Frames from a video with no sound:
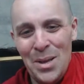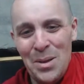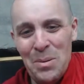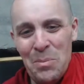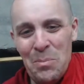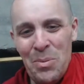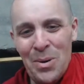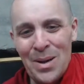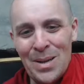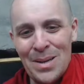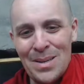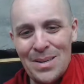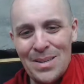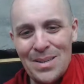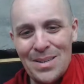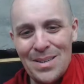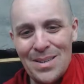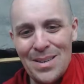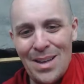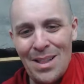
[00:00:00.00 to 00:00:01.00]
but
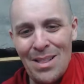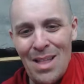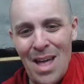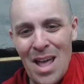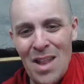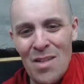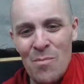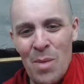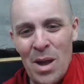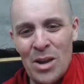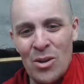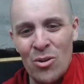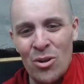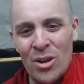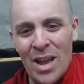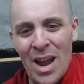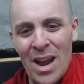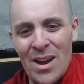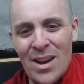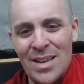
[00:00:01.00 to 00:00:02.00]
a lot of my
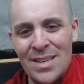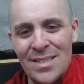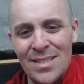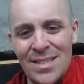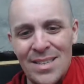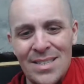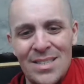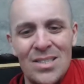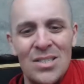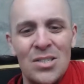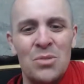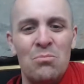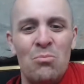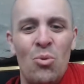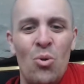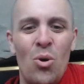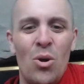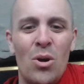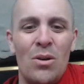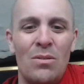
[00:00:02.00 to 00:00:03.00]
gregariousness is
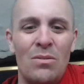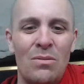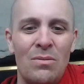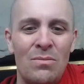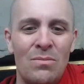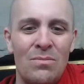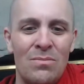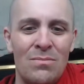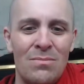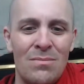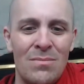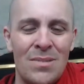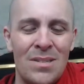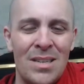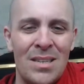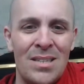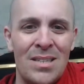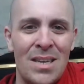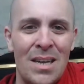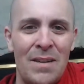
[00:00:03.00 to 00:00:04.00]
more
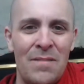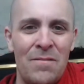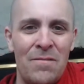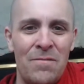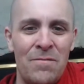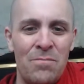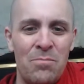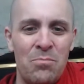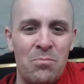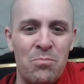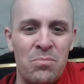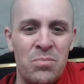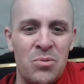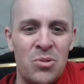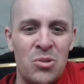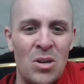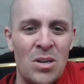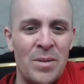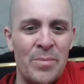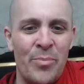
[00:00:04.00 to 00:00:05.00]
since I've
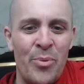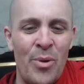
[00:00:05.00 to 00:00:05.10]
started